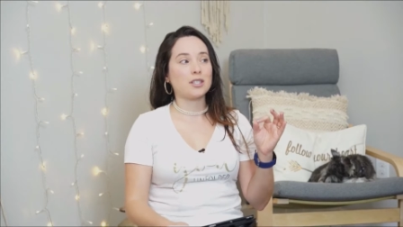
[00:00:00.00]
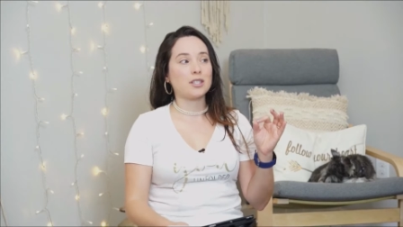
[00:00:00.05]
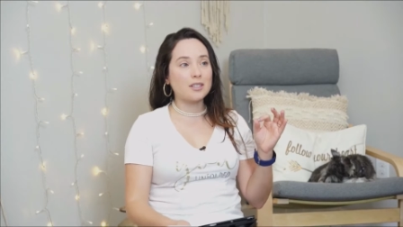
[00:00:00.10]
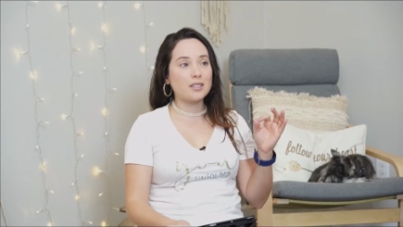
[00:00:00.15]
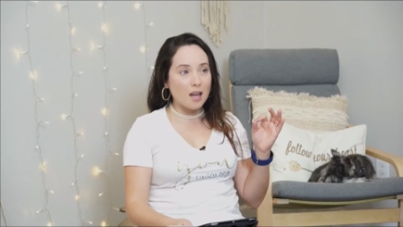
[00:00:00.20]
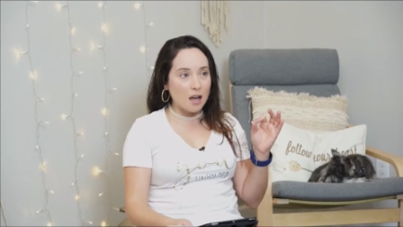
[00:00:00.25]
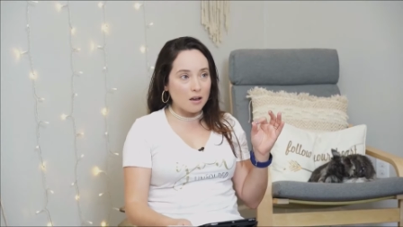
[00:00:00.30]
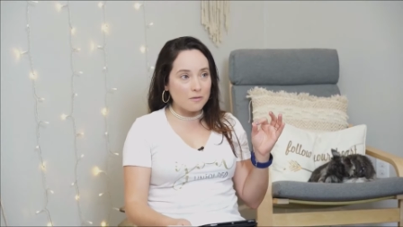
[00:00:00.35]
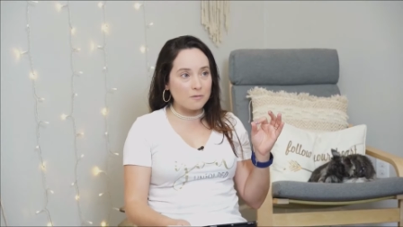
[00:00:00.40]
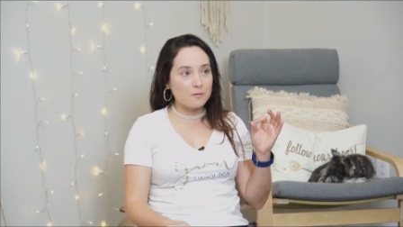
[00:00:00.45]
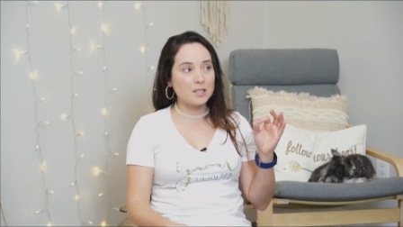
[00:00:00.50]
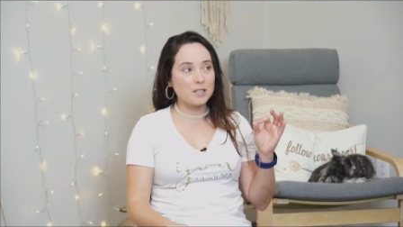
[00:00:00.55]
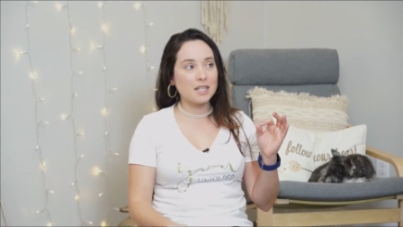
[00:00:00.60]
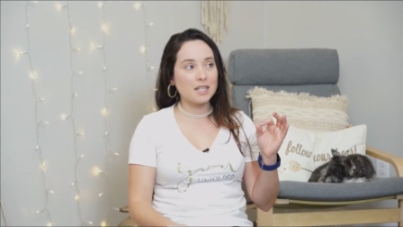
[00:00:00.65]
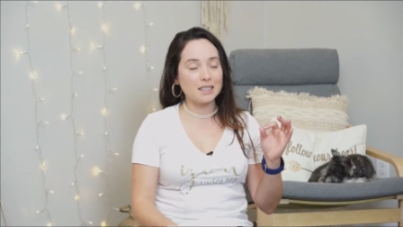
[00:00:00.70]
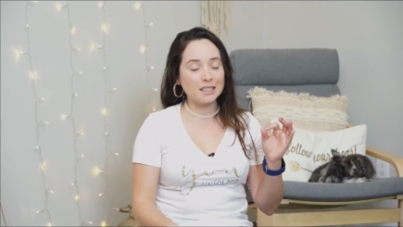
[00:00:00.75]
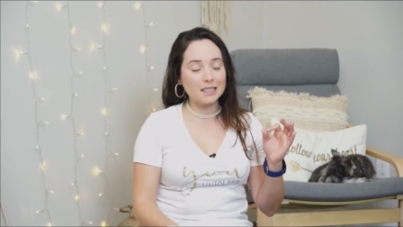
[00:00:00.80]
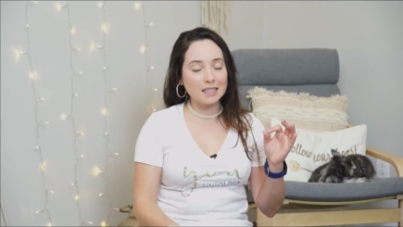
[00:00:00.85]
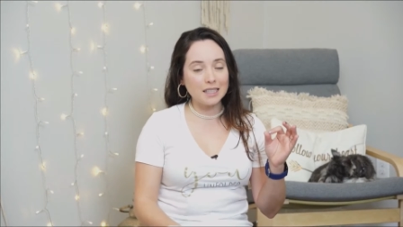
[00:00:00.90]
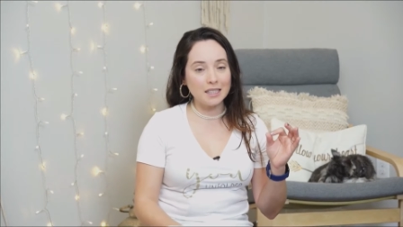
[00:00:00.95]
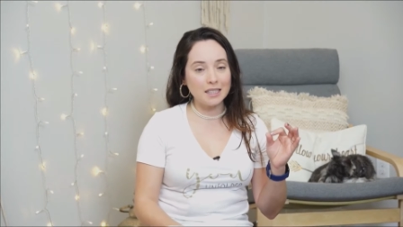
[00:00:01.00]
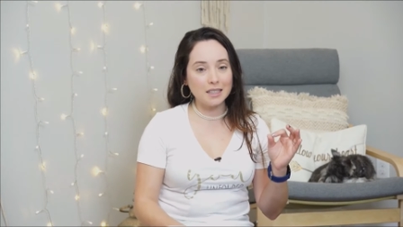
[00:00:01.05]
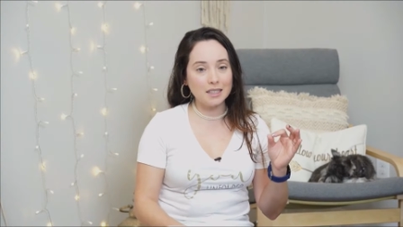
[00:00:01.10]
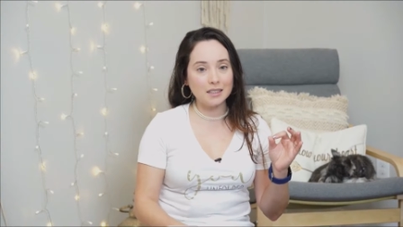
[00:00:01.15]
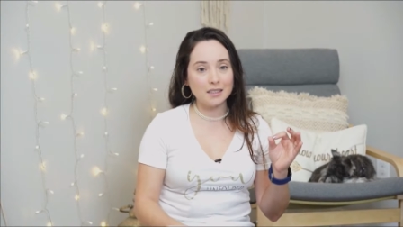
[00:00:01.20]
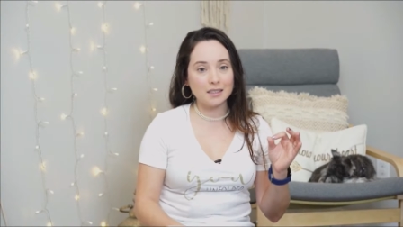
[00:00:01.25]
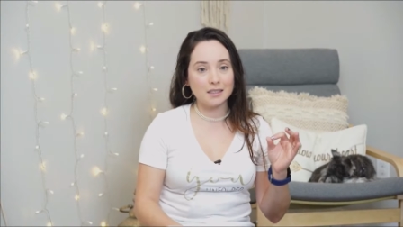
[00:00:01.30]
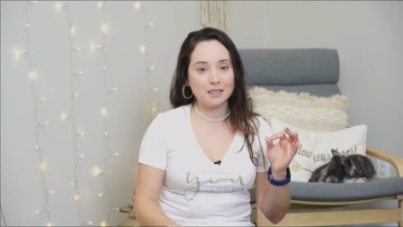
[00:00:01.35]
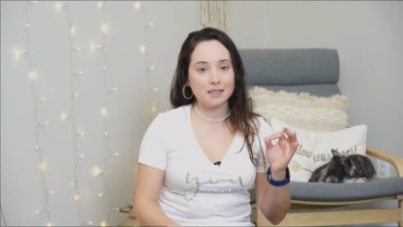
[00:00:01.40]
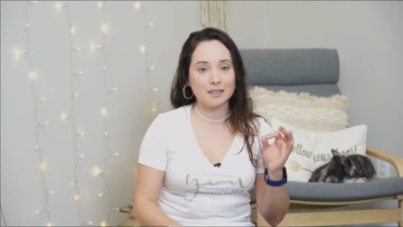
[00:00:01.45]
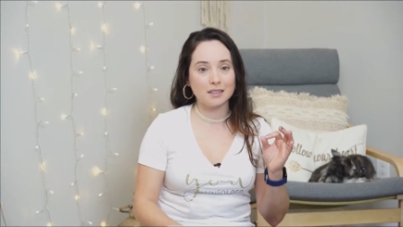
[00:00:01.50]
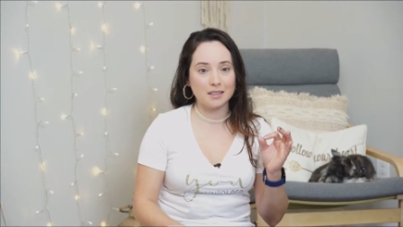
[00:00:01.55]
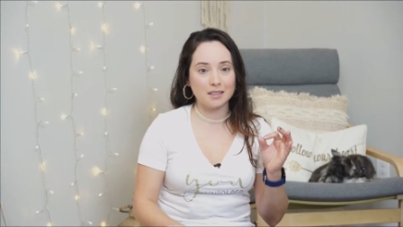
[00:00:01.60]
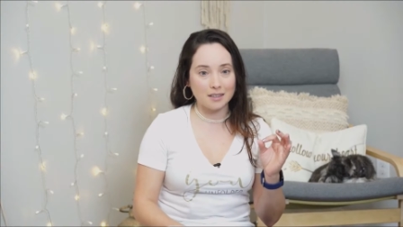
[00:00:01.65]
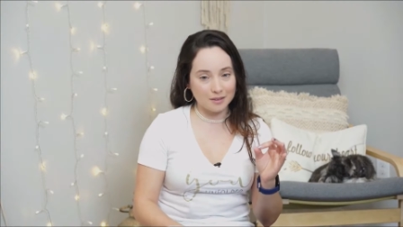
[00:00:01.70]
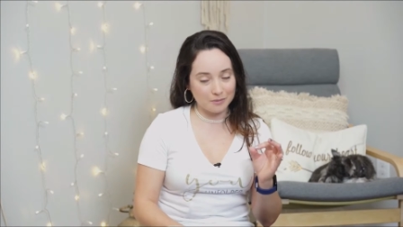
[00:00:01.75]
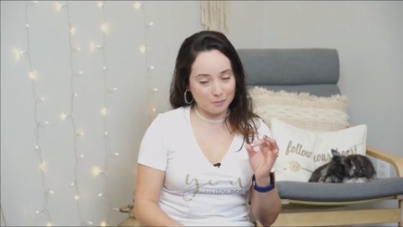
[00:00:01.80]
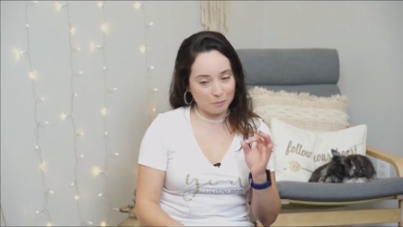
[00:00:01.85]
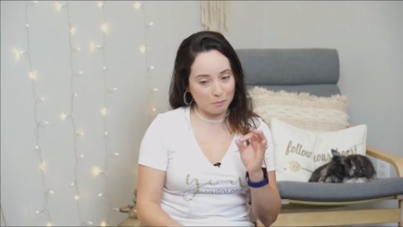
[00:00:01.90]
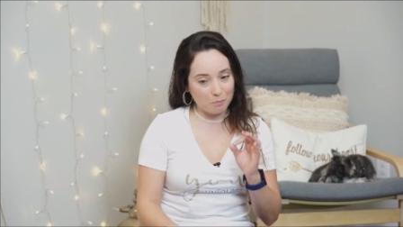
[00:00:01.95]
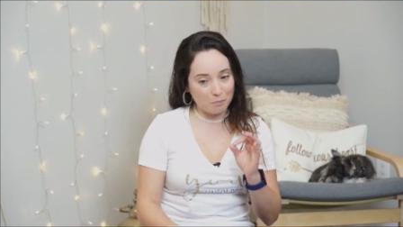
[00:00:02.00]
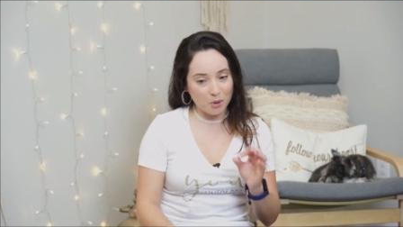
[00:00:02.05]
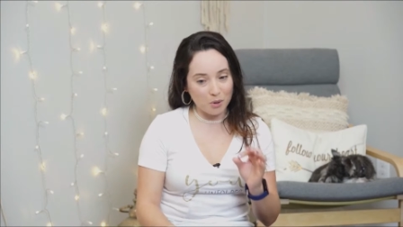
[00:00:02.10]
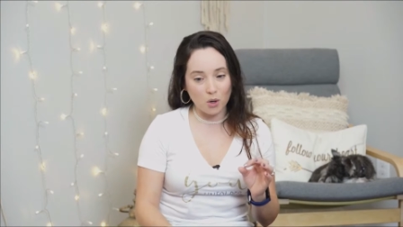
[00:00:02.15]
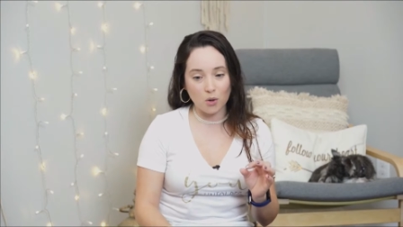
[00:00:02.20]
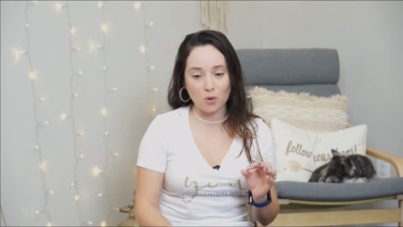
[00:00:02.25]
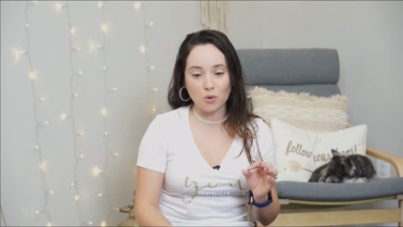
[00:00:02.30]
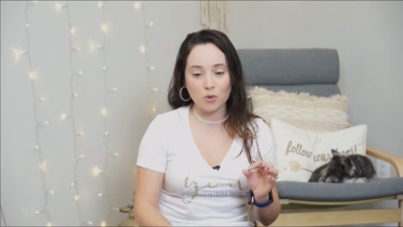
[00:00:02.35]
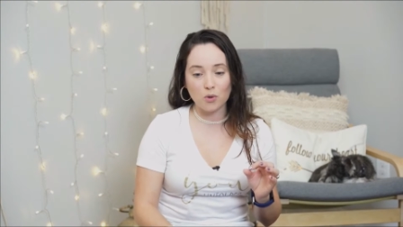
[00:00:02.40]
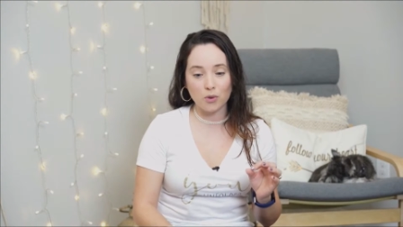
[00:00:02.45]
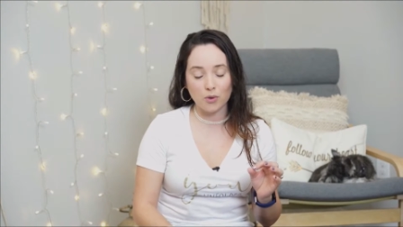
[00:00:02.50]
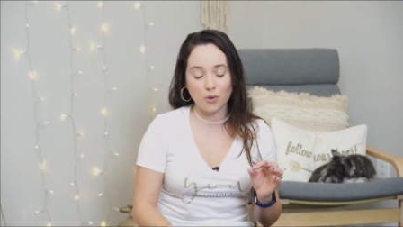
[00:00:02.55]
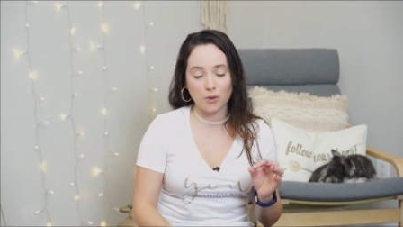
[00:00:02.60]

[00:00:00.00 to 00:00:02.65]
Definitely both